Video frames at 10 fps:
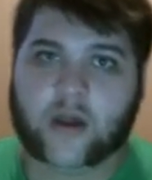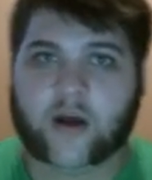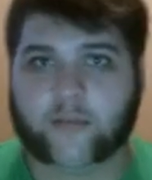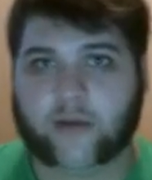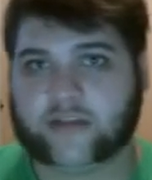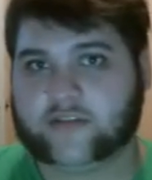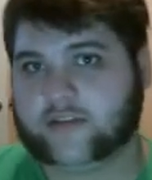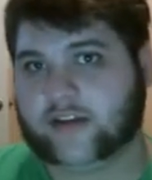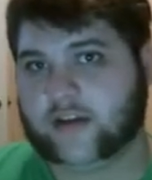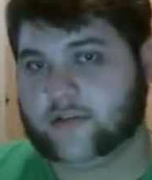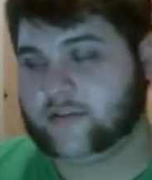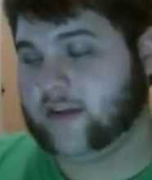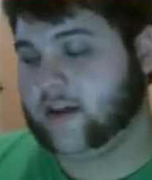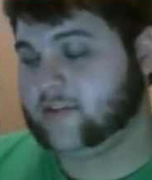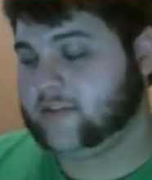Monsters and Other
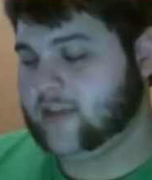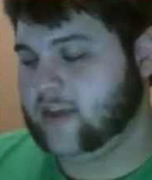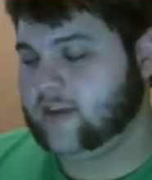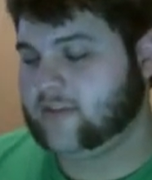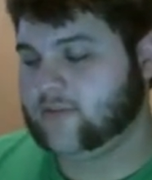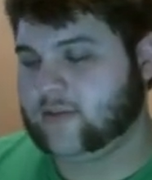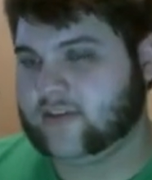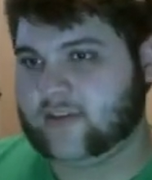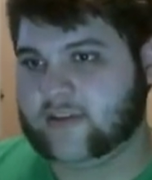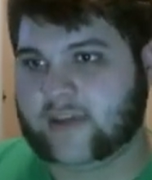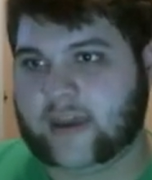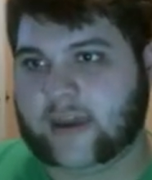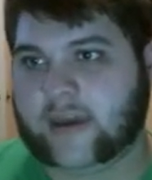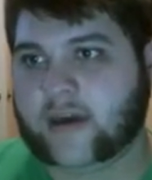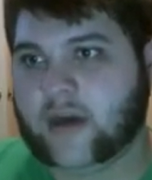Childish Things, which is
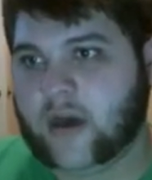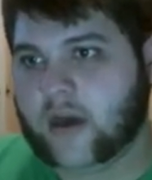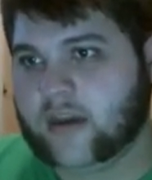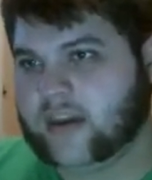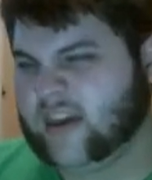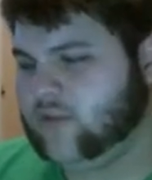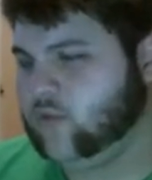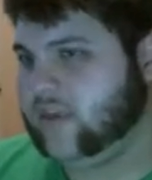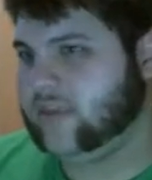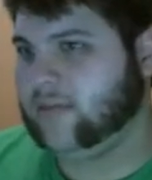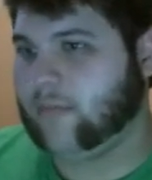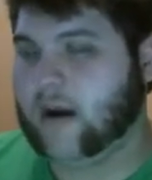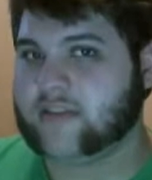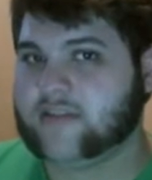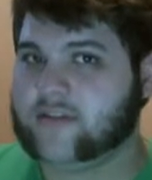a kids with
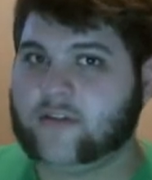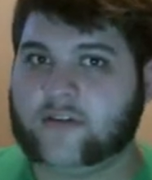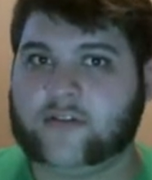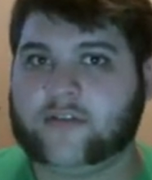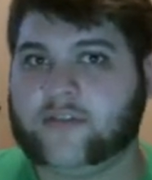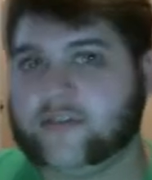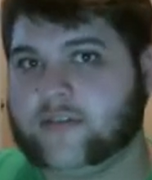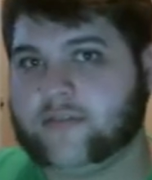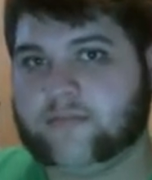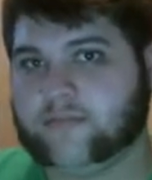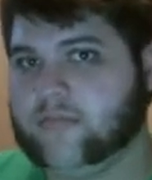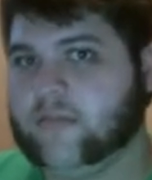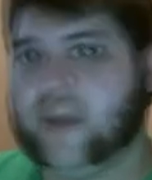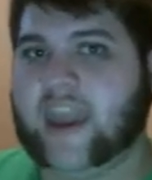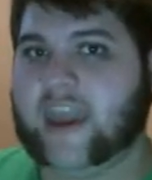monsters
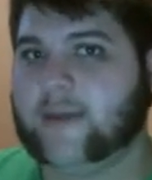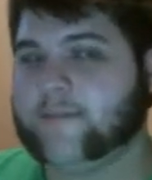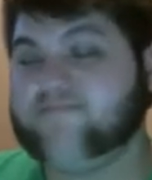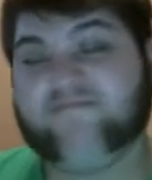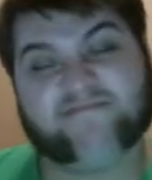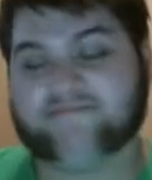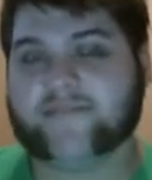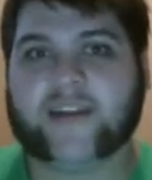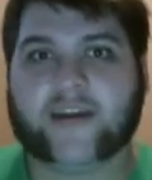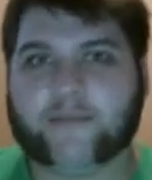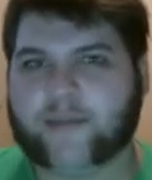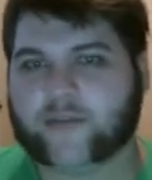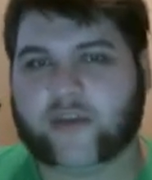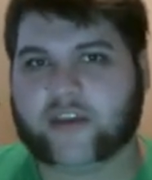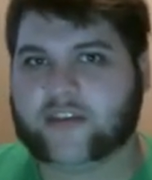game, best
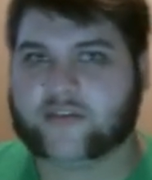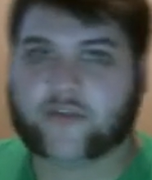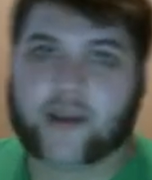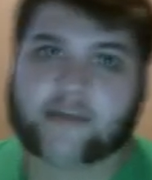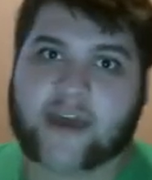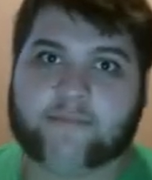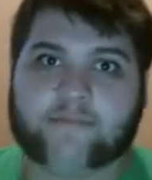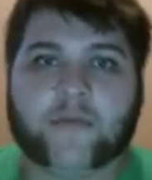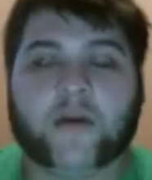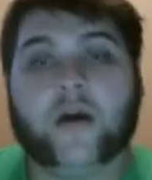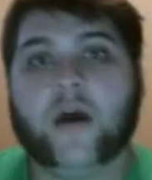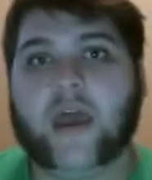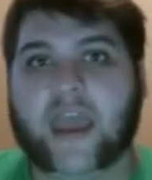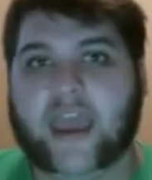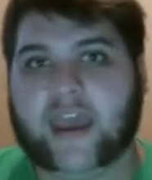way to describe that,
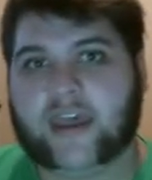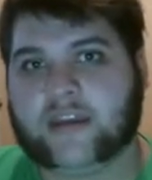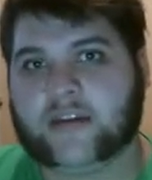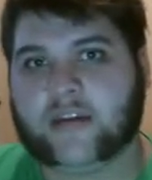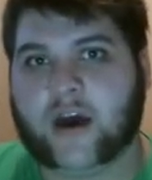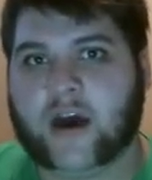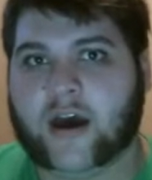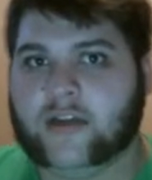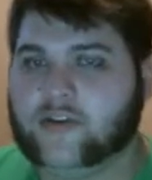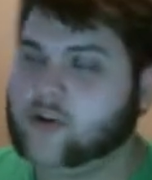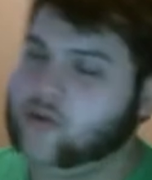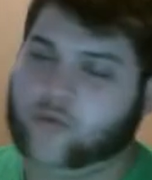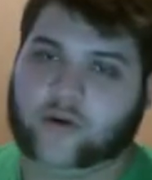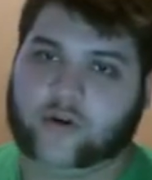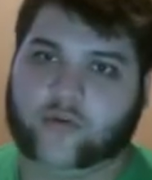and Dirty
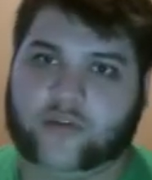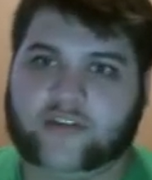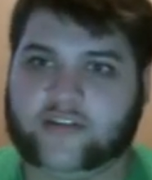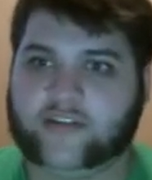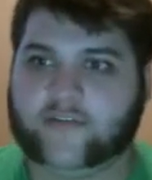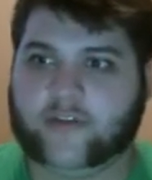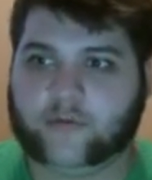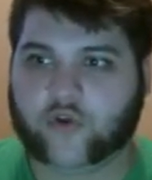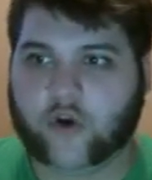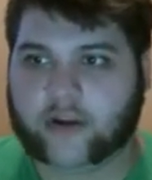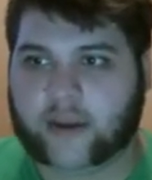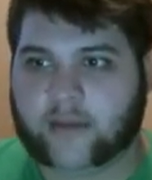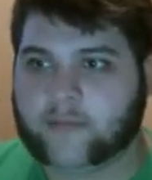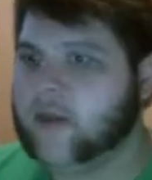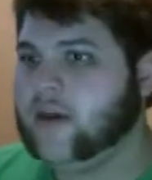World, which is a film noir
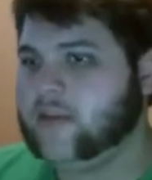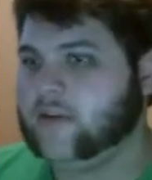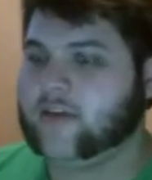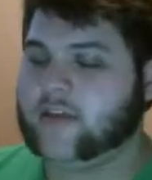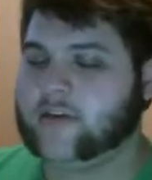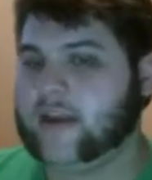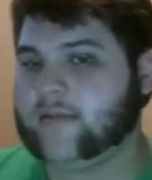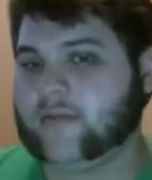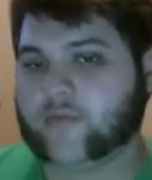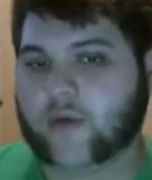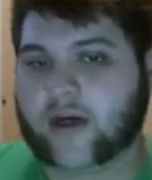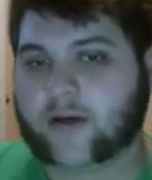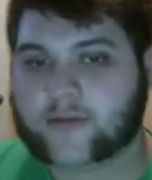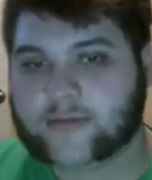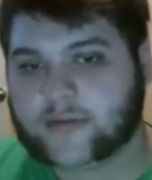game. There's other games as
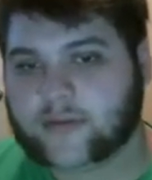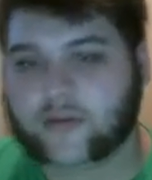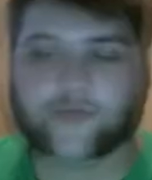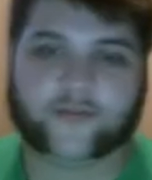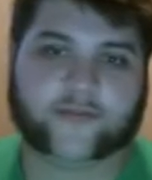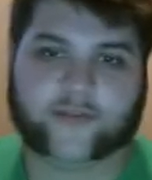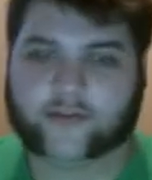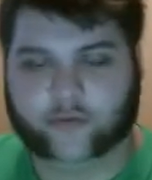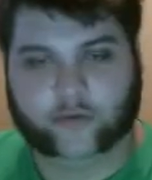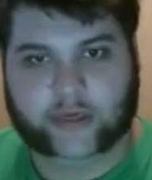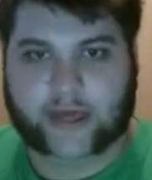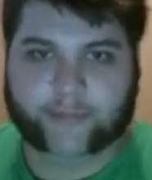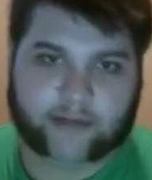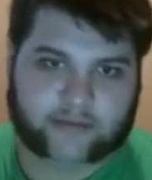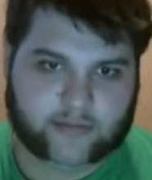well. Those are the first three that
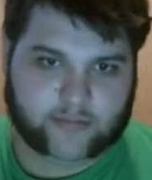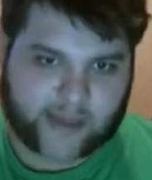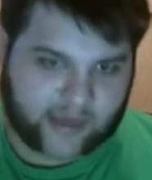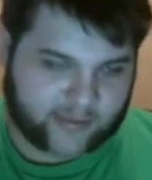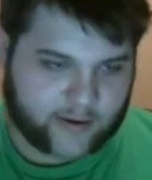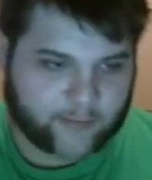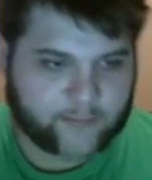popped into my head, though.